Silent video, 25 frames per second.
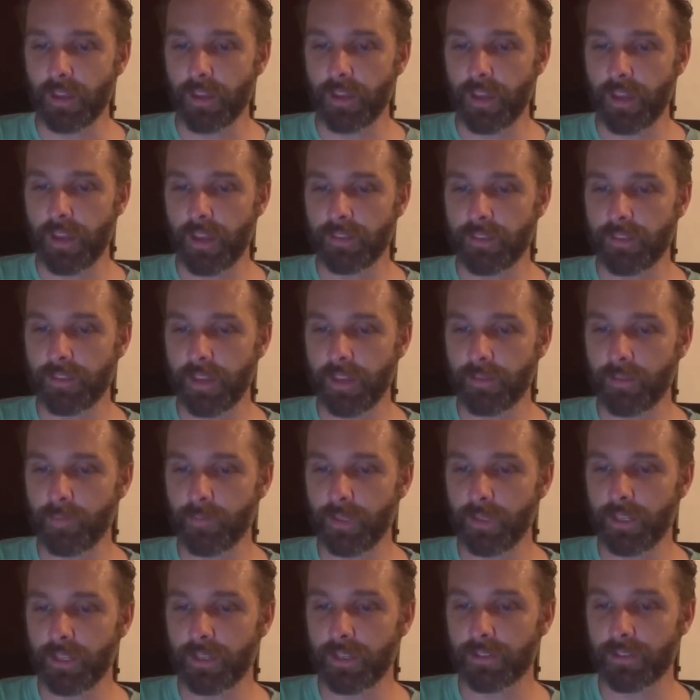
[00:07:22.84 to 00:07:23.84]
And then we
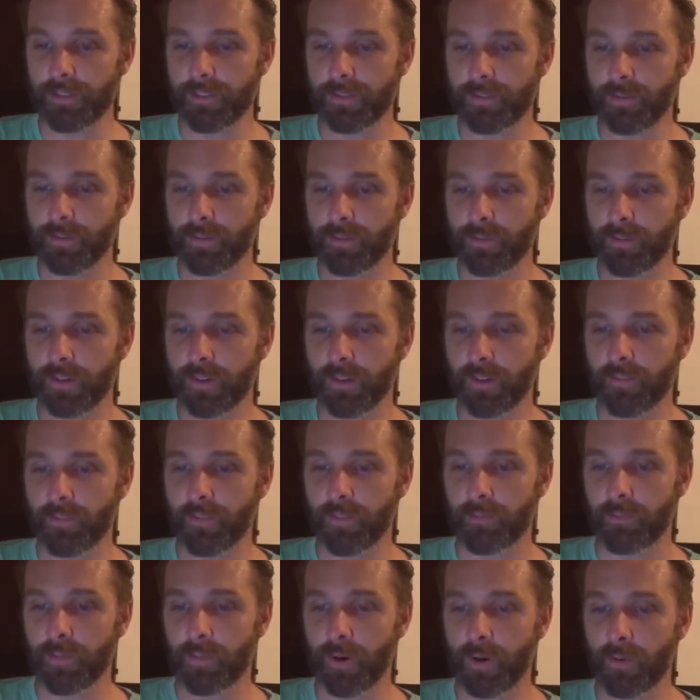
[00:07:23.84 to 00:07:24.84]
get to kind of the
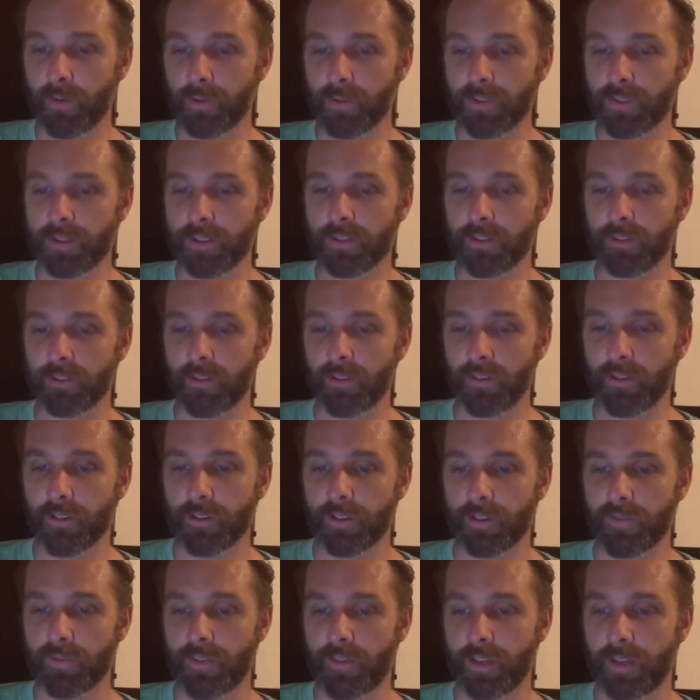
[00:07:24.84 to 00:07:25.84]

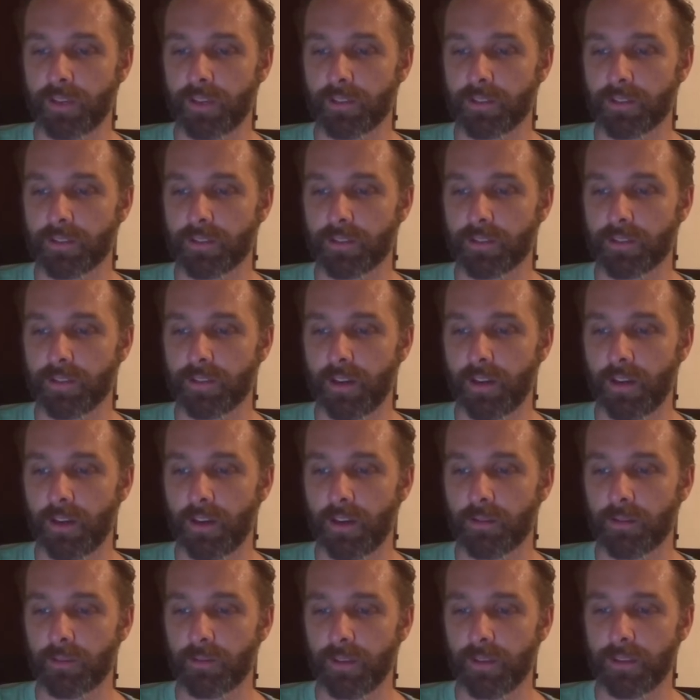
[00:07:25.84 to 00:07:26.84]
post-launch phase,
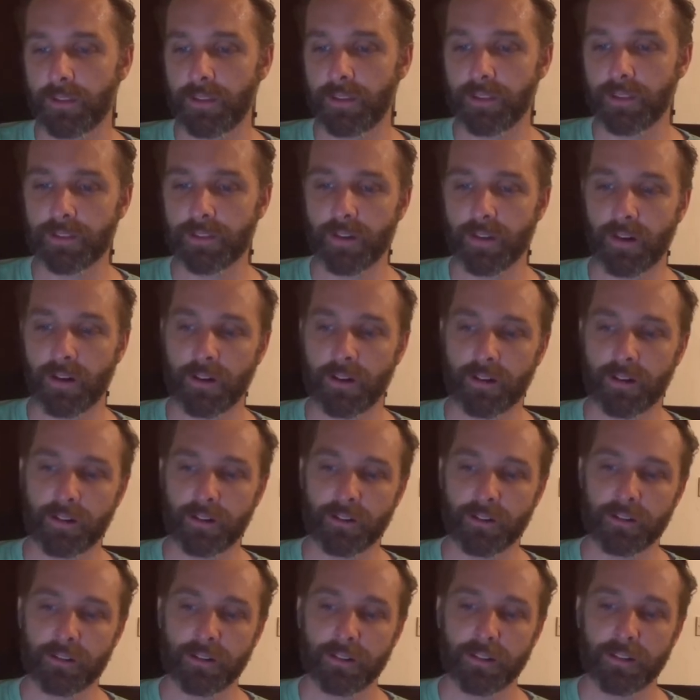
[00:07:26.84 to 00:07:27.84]
and these
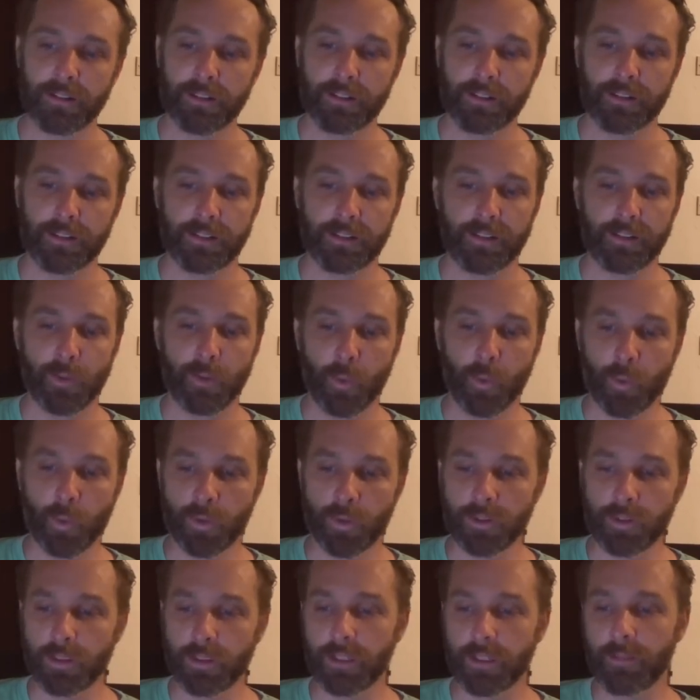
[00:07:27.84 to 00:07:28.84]
are
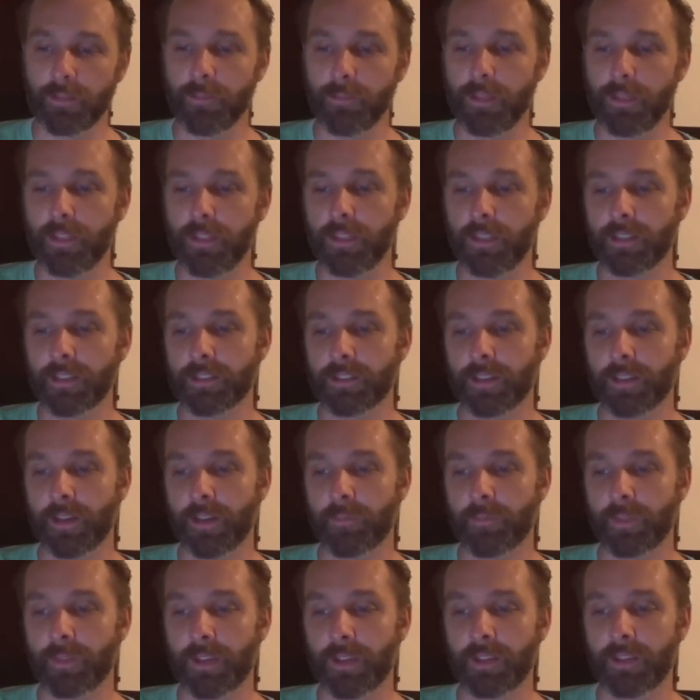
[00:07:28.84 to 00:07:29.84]
quarterly meetings and
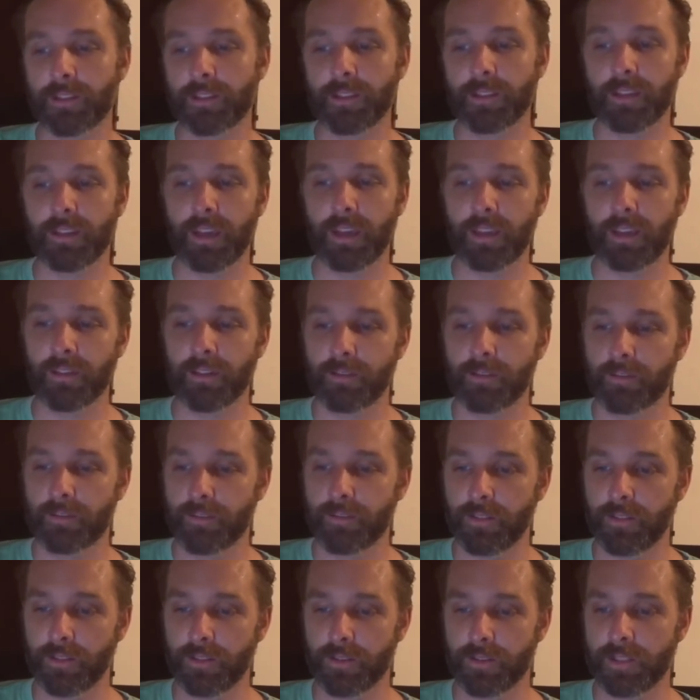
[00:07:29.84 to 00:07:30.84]
updates. Again,
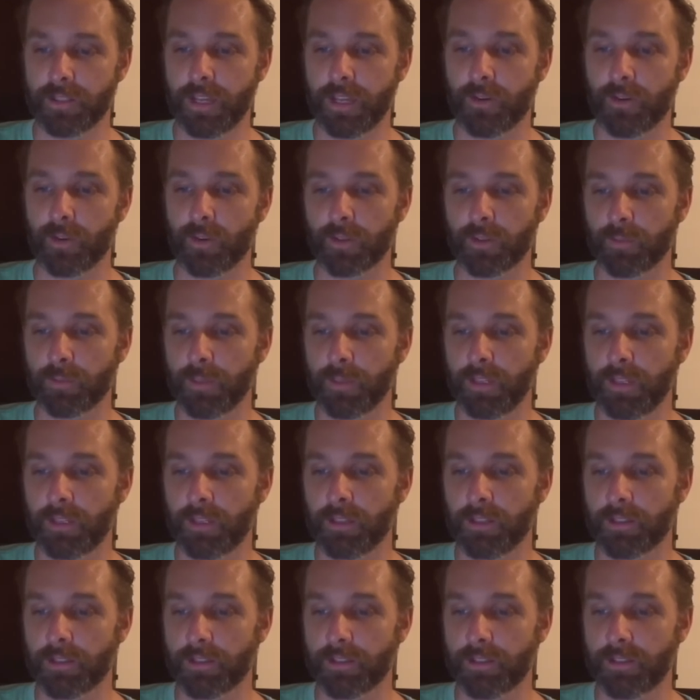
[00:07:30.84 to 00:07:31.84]
stakeholder
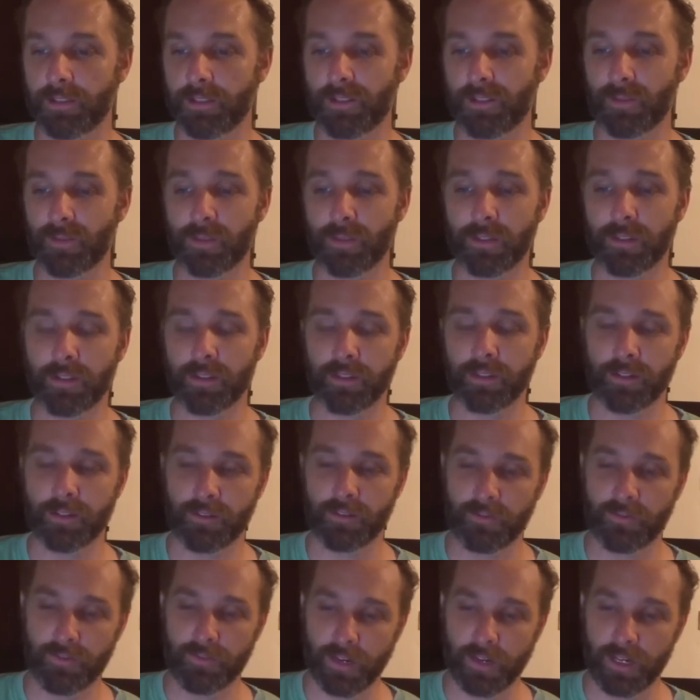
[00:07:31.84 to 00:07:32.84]
meetings, doing
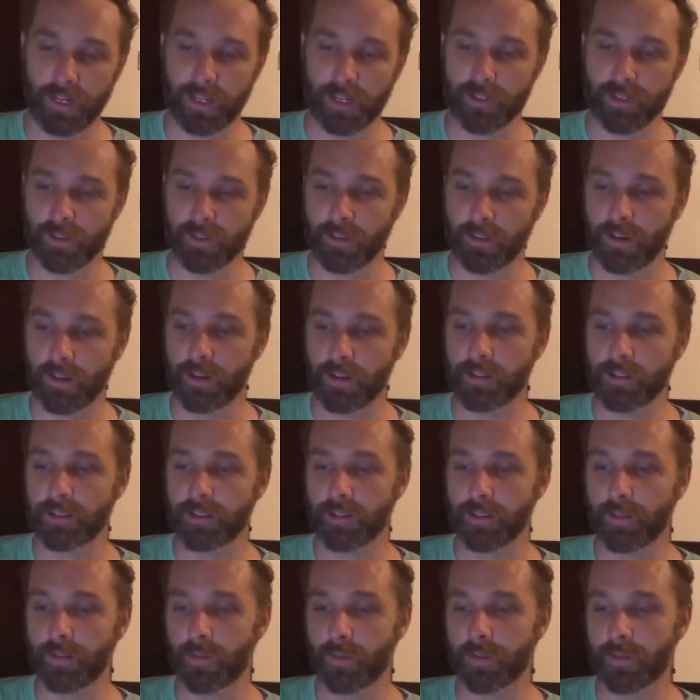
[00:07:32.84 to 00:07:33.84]
financial audits
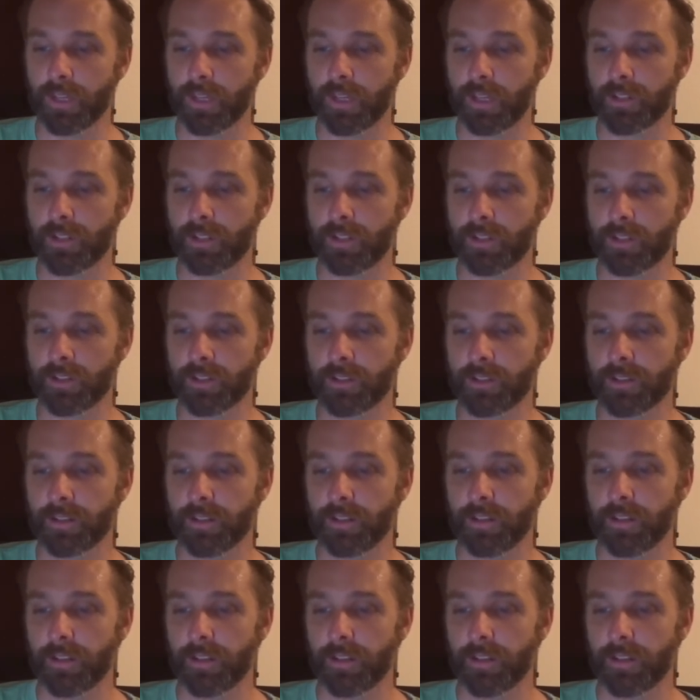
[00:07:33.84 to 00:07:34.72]
and quotations,